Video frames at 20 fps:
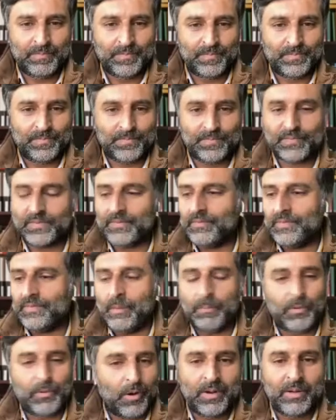The problem
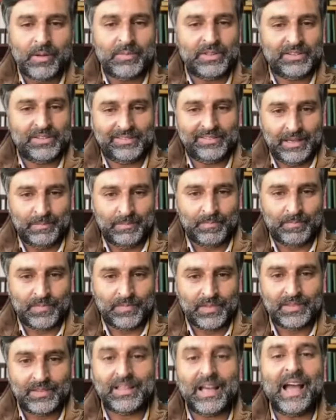is same. The
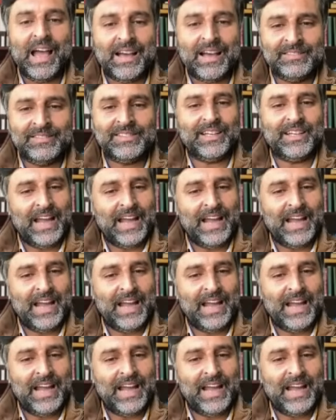answer has